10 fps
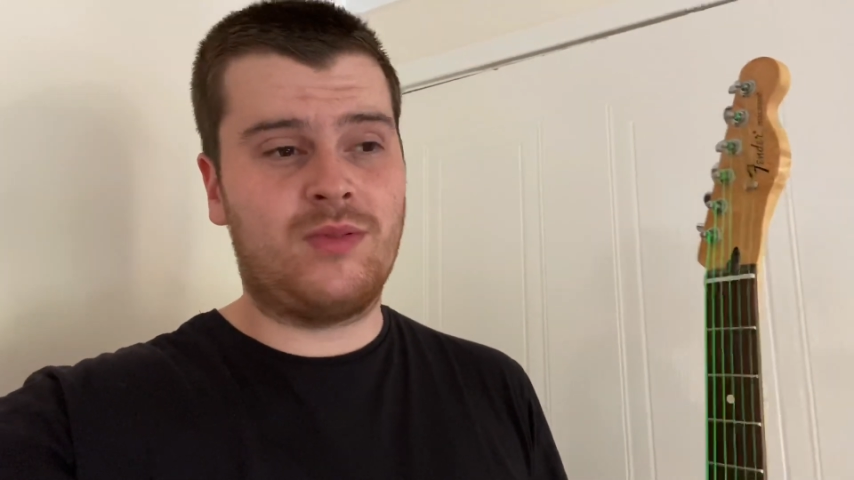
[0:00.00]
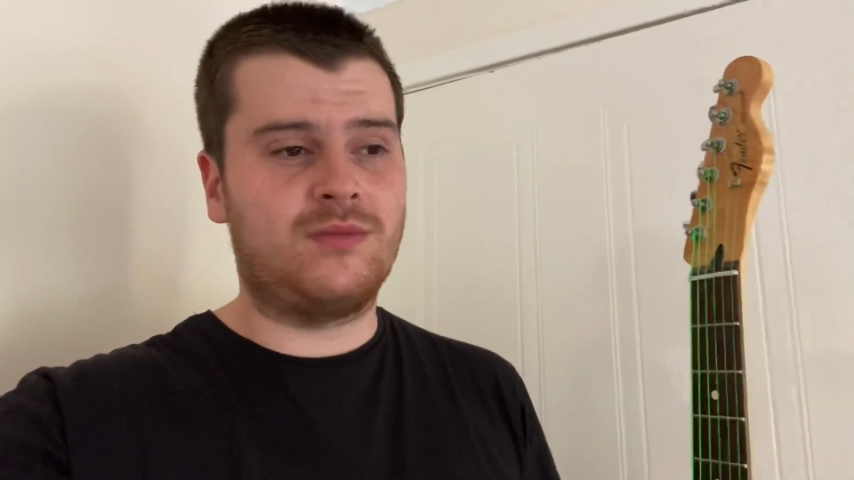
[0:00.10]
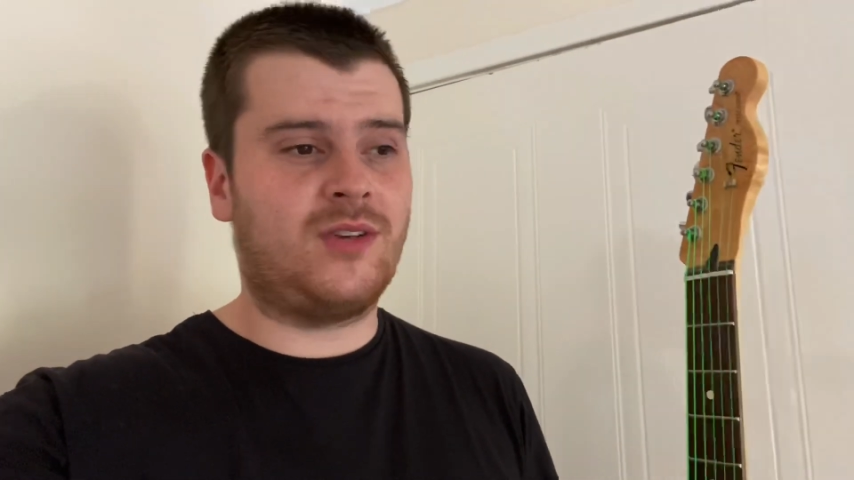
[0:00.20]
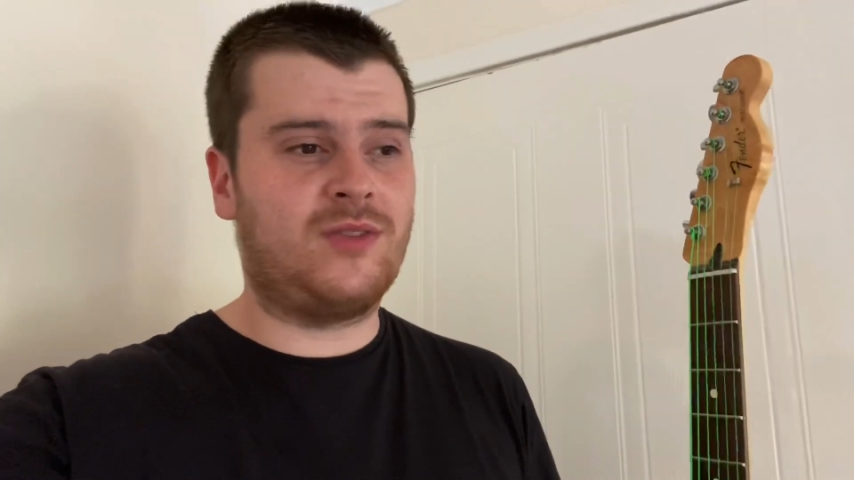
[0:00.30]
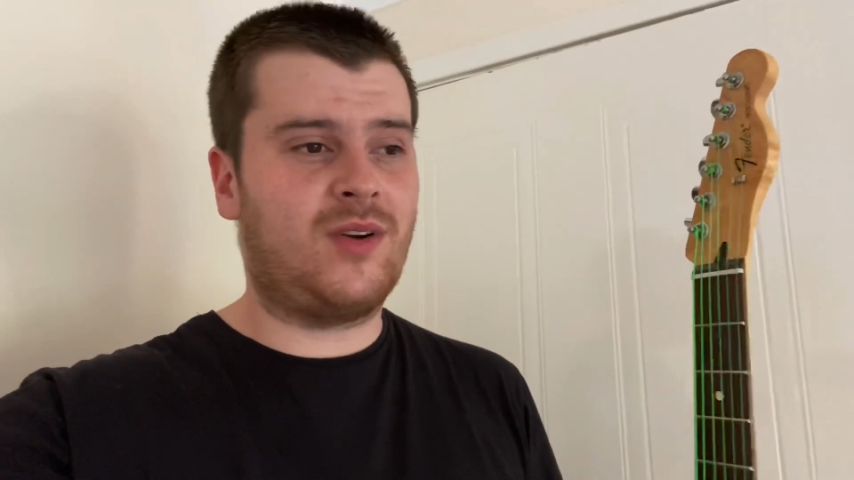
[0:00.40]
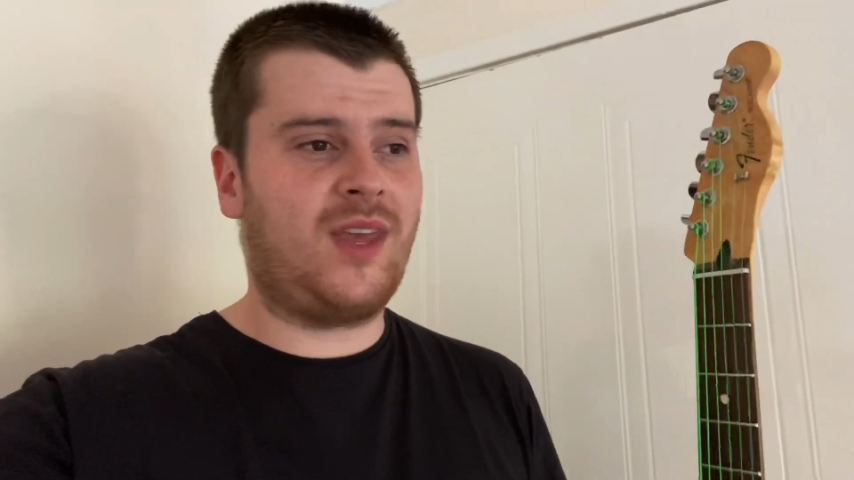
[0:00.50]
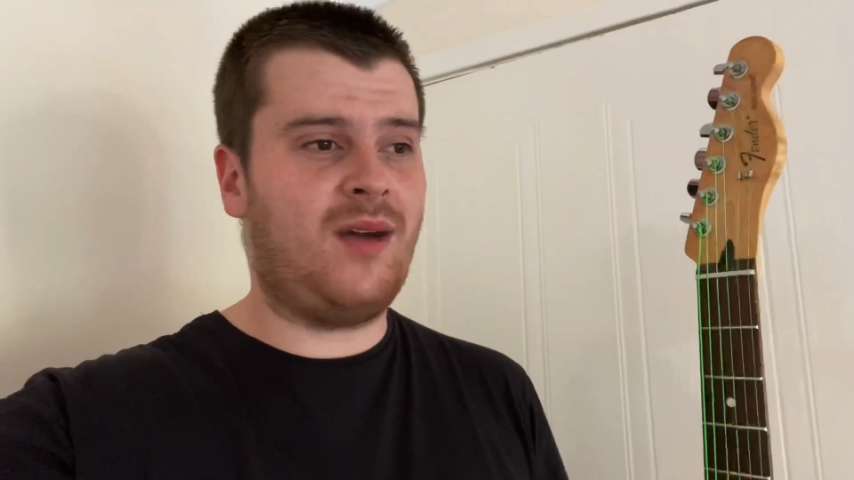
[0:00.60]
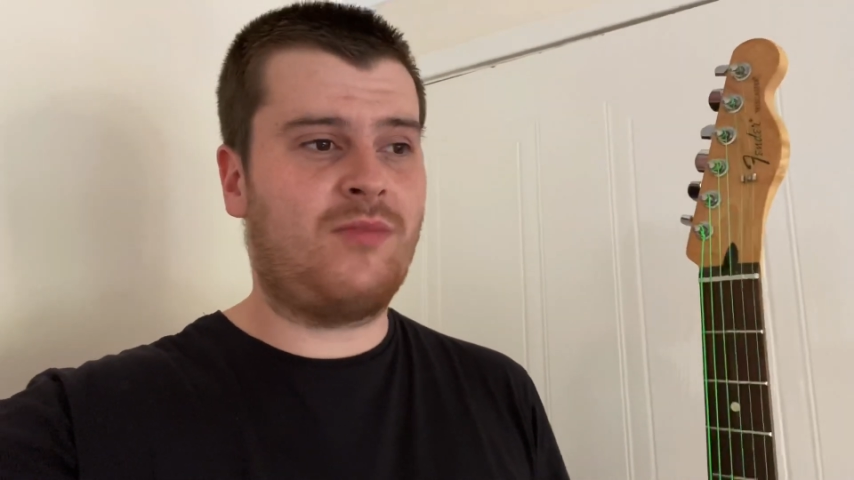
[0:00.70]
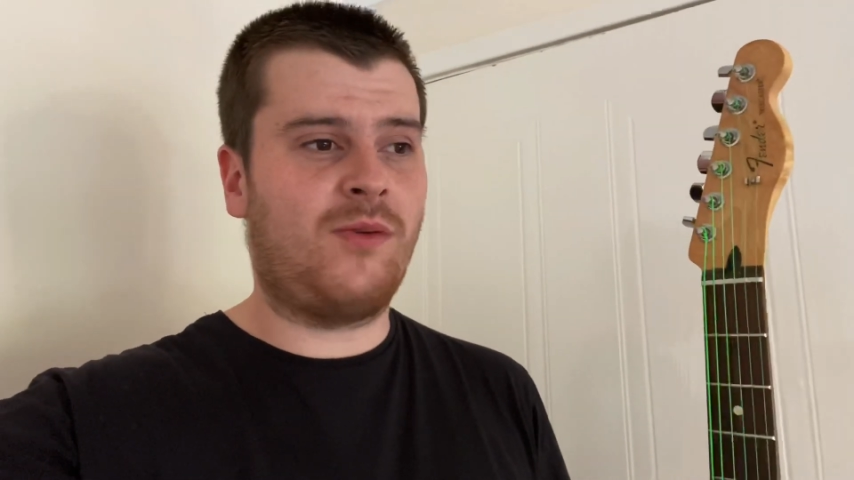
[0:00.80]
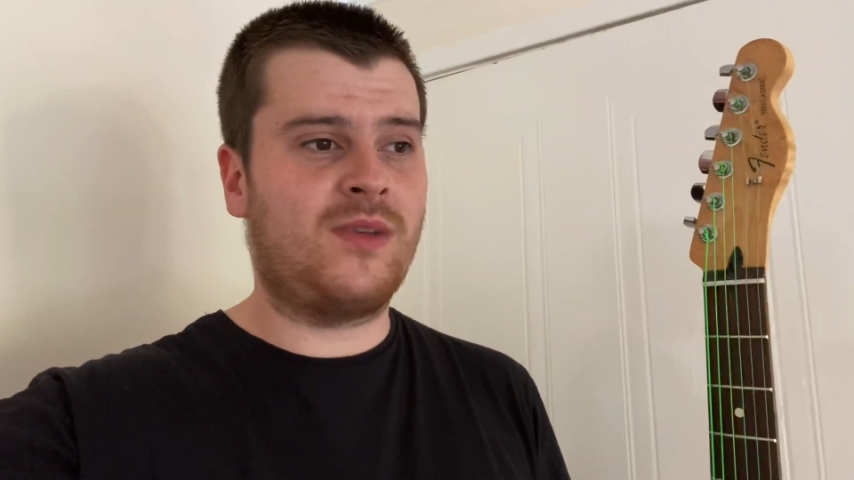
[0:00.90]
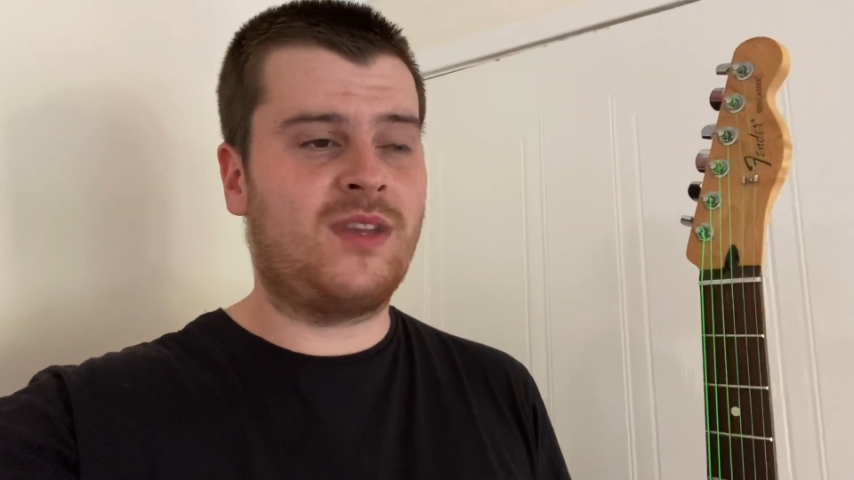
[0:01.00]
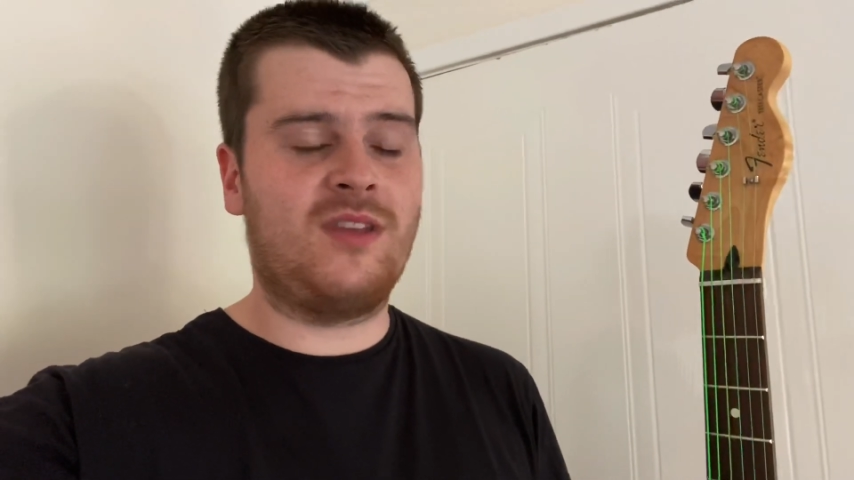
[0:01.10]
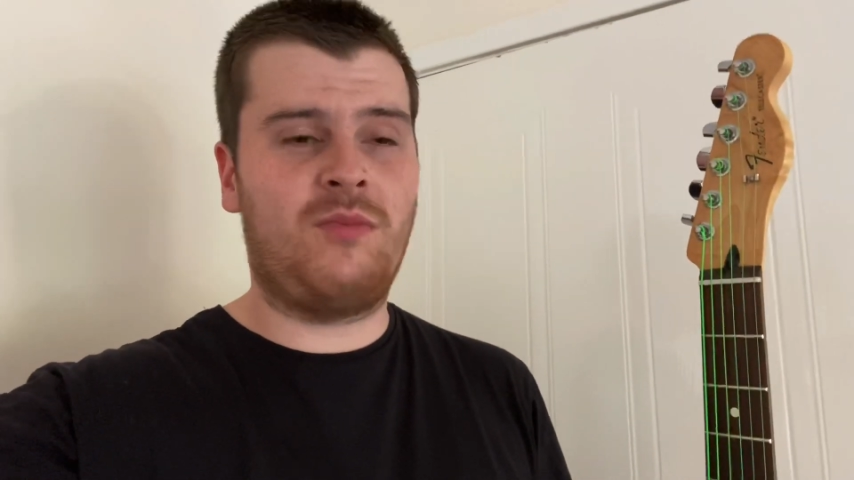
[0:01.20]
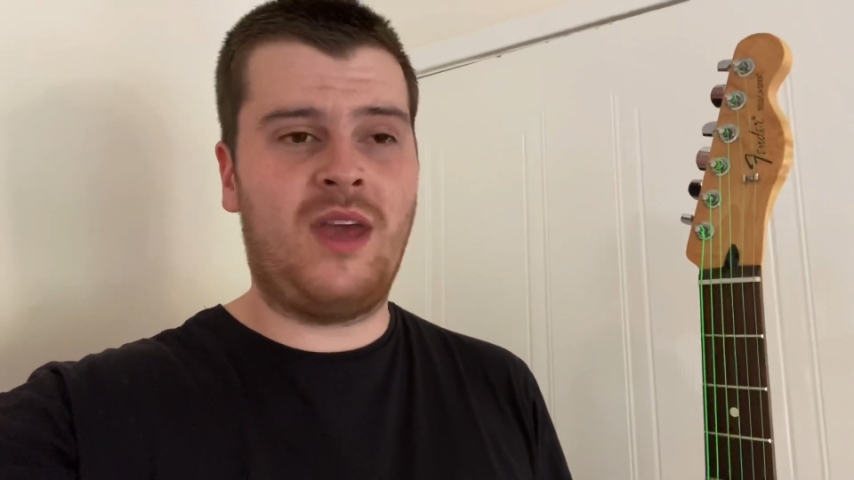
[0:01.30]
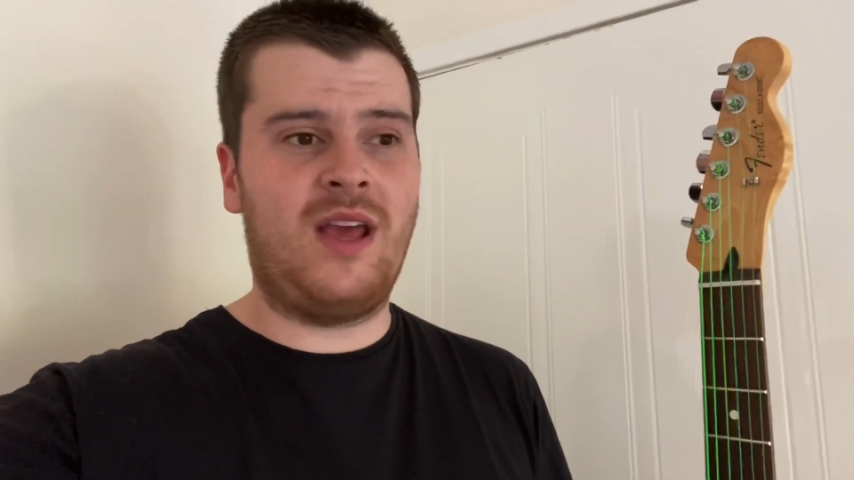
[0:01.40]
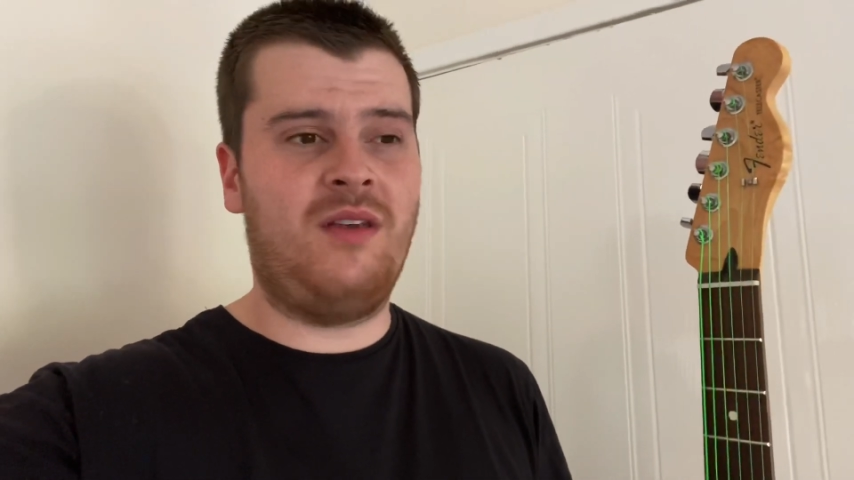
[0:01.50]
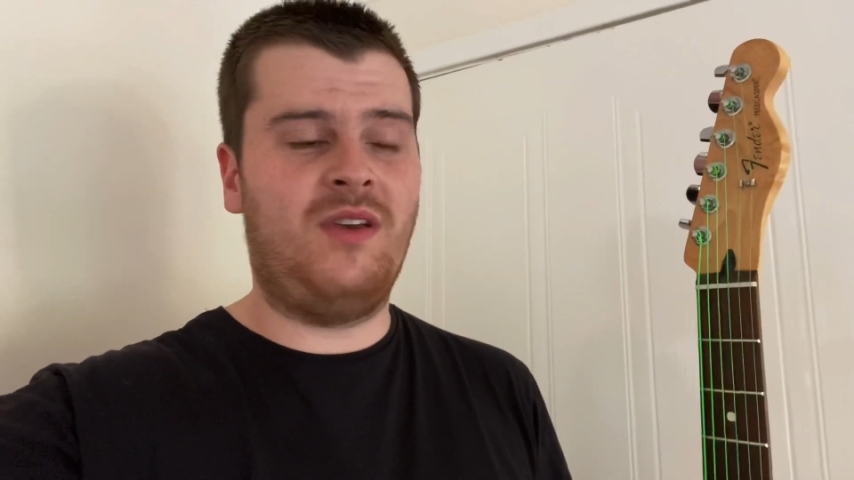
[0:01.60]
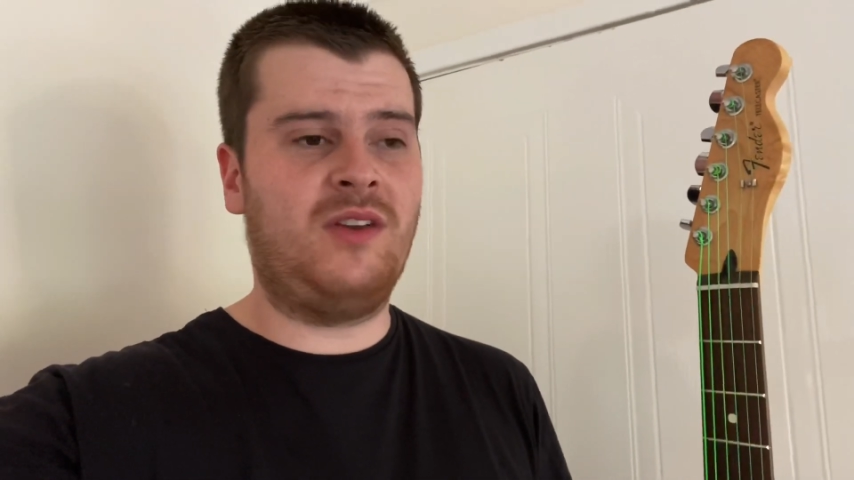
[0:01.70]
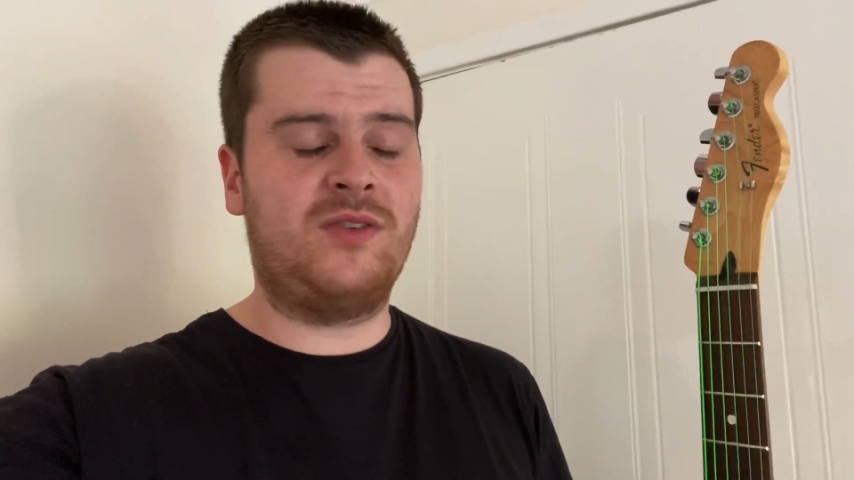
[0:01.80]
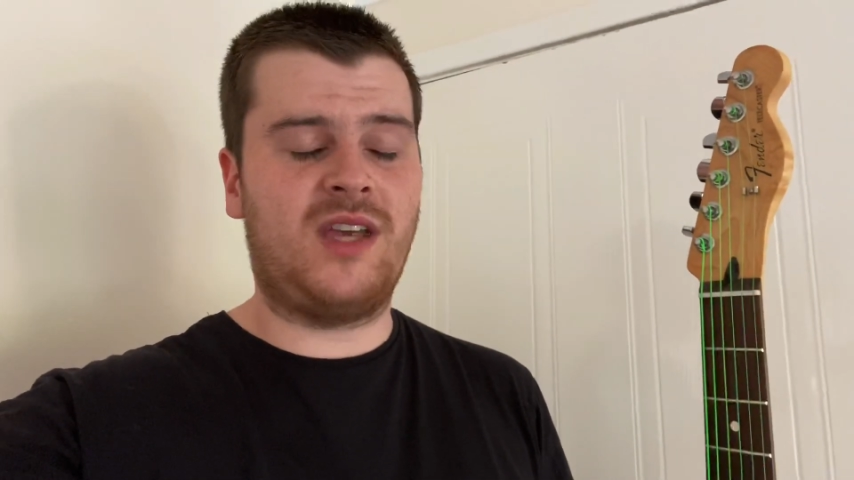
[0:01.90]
Although I can't promise that there'll be any videos